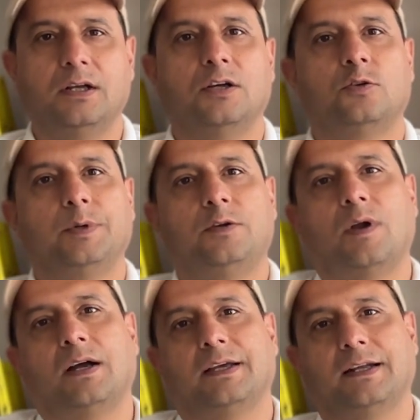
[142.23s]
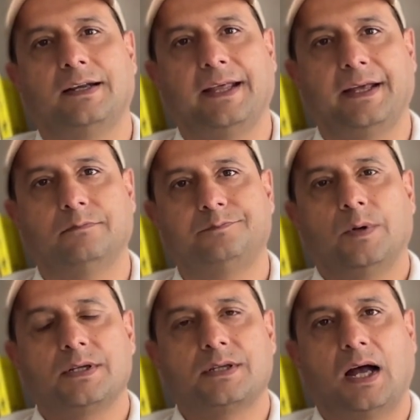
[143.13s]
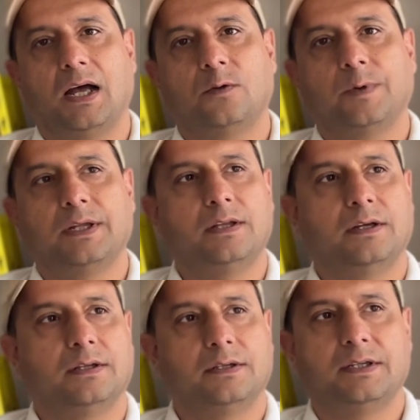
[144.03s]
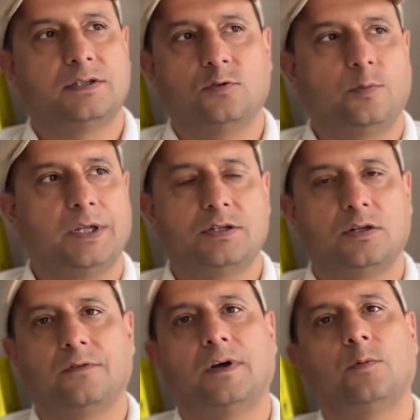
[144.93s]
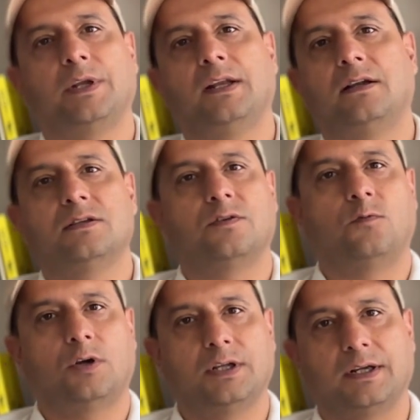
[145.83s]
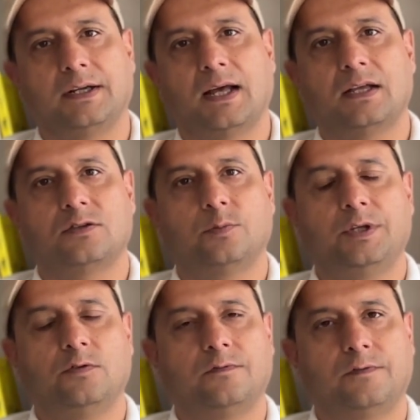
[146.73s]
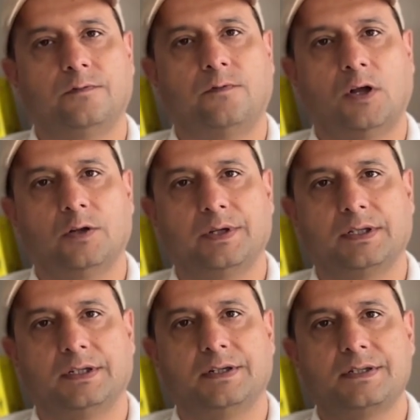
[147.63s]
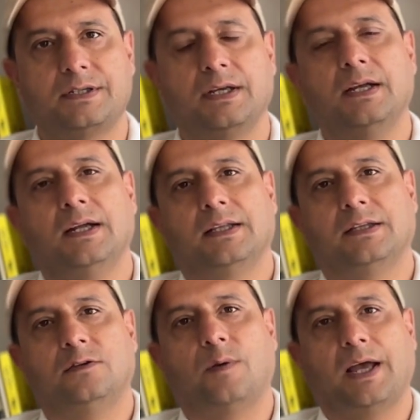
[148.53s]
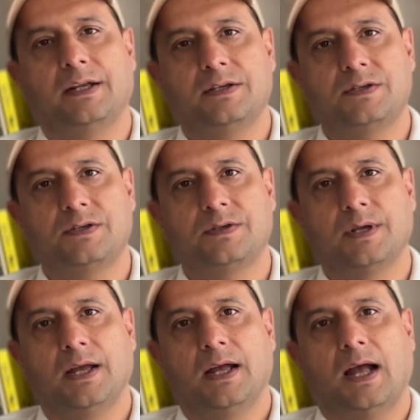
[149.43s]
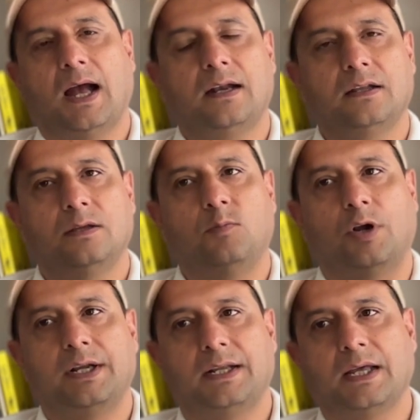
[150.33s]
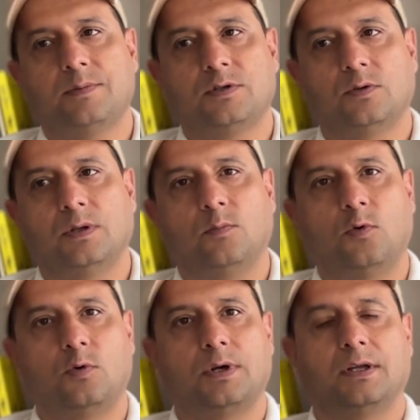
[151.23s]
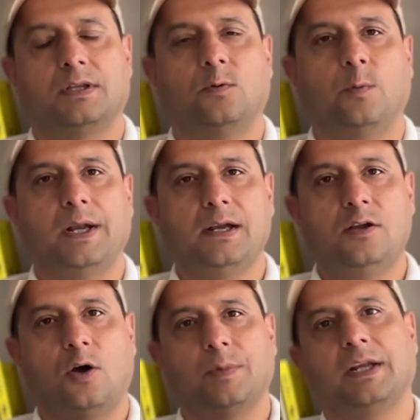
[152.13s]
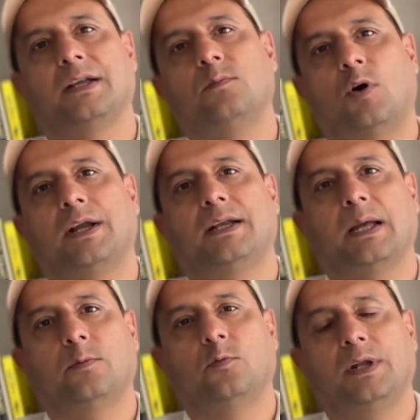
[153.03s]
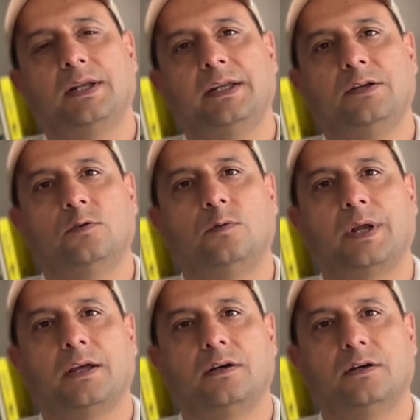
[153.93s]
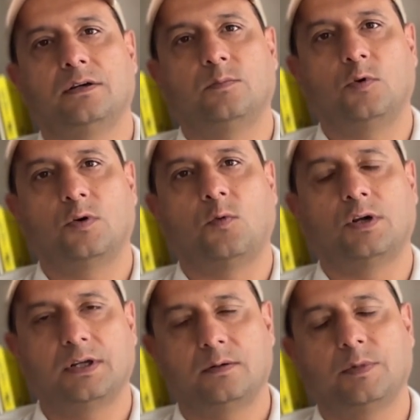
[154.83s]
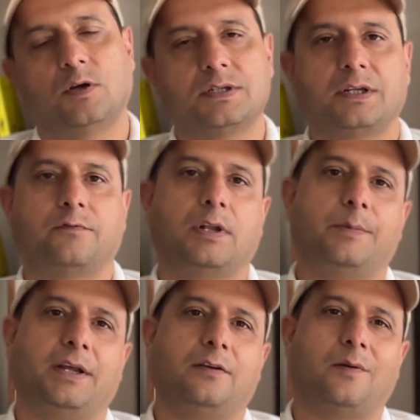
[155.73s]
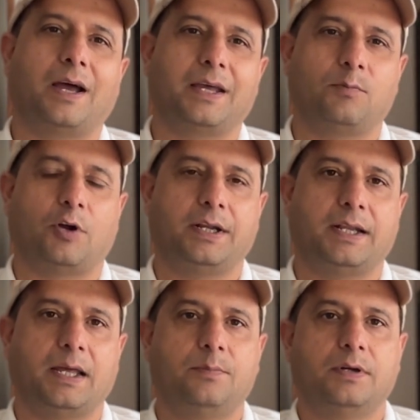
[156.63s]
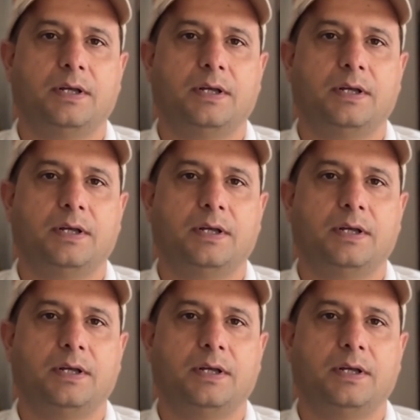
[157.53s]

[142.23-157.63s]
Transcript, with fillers: to be drunk in a day. Whereas Ayurveda, uh, there's no mention of how many liters of water. It has to be you have to follow your thirst, the dryness, and the body type so the more uh, the wind dominated body type will need to drink uh, more water because it will be a dry body type